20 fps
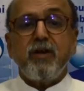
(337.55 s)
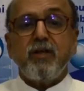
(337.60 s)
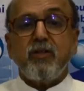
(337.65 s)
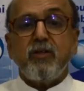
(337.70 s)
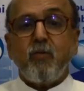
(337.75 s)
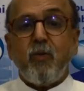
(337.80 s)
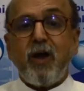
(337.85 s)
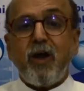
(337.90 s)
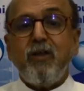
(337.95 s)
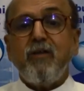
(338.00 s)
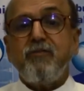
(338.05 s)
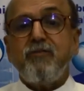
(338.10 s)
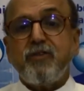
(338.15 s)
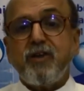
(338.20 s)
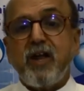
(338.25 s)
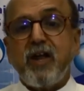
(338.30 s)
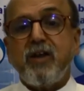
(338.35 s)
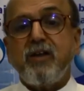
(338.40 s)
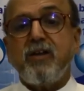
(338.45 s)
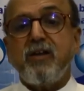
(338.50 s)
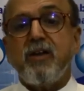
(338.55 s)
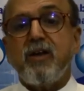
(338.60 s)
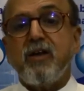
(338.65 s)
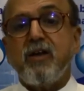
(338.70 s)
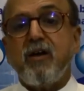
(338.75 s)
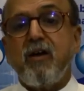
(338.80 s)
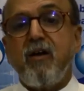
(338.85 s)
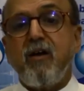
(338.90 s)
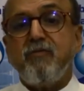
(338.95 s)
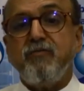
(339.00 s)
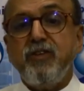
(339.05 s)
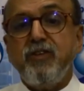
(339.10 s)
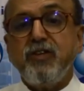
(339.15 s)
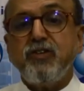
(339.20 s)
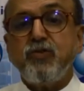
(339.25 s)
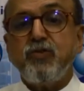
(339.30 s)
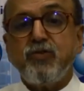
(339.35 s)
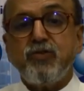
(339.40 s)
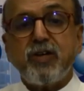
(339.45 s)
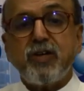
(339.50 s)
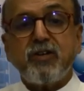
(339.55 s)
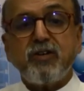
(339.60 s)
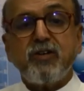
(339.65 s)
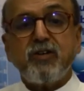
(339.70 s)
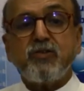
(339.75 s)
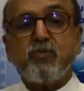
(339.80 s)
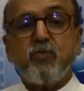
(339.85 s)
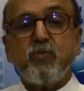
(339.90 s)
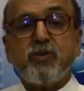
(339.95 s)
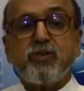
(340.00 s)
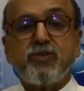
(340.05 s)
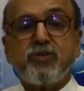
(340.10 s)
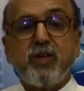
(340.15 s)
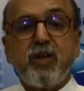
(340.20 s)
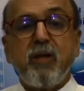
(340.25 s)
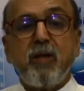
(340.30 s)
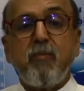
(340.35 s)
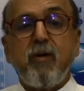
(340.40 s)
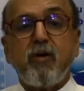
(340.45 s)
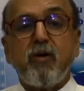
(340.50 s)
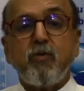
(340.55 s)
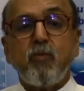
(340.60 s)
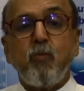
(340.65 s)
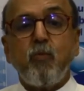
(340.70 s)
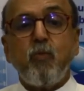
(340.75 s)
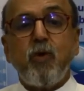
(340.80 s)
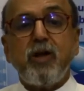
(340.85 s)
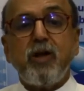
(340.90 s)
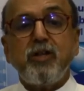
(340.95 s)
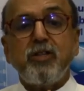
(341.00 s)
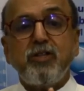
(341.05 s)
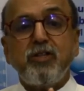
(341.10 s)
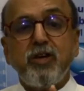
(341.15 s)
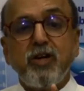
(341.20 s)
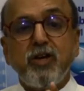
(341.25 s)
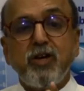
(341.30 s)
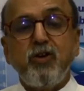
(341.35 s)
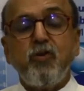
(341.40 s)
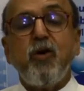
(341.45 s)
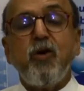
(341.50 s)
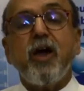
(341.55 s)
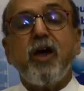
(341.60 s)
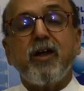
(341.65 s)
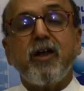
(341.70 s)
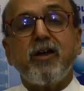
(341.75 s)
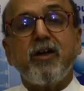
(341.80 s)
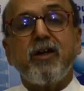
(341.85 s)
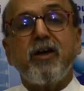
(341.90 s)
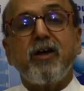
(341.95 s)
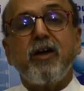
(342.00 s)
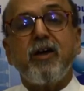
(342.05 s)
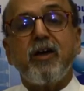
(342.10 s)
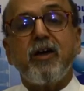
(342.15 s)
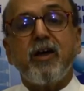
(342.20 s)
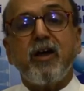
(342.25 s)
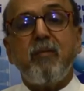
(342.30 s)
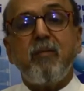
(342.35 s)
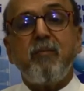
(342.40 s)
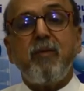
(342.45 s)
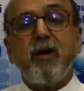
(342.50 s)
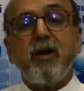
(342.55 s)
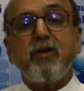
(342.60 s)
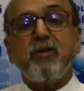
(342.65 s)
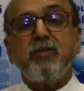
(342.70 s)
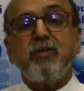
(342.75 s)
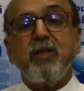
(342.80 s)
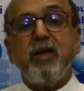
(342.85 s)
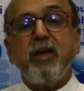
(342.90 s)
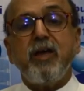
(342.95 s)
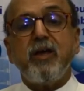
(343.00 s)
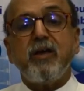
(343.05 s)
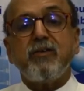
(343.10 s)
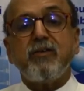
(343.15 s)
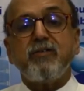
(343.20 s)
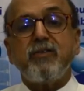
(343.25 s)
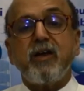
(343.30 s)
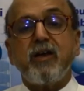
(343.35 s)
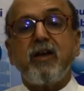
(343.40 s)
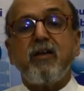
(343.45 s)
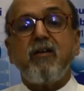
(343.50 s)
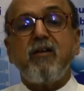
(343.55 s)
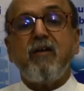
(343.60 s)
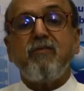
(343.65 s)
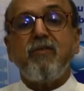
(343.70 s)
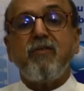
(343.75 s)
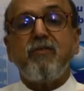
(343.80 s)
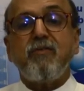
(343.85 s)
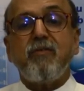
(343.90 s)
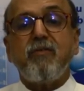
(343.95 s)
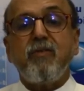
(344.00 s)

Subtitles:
The value of trade of these two sectors was still about 1/3 lower compared to the second half of